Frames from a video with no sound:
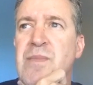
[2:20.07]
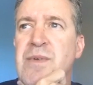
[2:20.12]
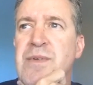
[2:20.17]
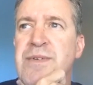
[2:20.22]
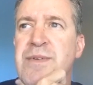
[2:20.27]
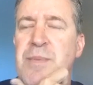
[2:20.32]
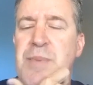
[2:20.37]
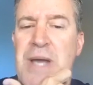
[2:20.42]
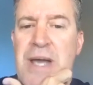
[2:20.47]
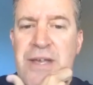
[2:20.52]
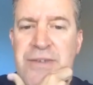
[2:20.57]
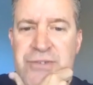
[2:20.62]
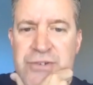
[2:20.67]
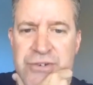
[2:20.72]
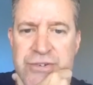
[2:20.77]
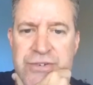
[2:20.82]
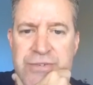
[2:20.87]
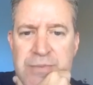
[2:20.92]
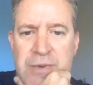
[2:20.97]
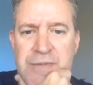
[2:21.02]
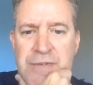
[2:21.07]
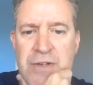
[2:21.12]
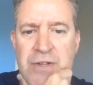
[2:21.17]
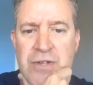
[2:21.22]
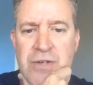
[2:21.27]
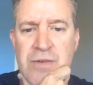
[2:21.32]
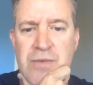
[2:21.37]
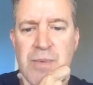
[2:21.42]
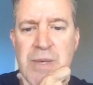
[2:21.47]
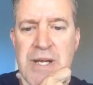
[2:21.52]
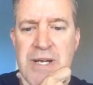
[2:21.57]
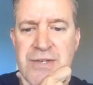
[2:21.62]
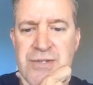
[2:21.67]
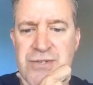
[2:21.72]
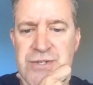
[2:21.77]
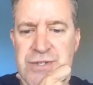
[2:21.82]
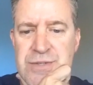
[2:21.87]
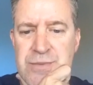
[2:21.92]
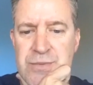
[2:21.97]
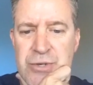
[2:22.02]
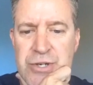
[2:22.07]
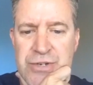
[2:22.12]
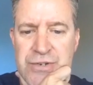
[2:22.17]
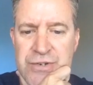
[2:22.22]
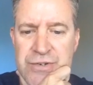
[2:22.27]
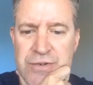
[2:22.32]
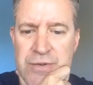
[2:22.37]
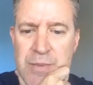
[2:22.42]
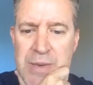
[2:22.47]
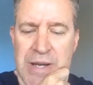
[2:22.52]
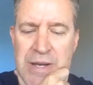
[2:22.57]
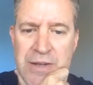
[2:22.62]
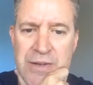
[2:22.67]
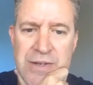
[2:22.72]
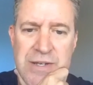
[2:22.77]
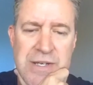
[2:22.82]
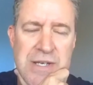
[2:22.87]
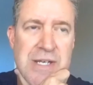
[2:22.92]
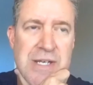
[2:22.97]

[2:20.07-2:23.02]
to pastors, my fellow pastors and preachers, about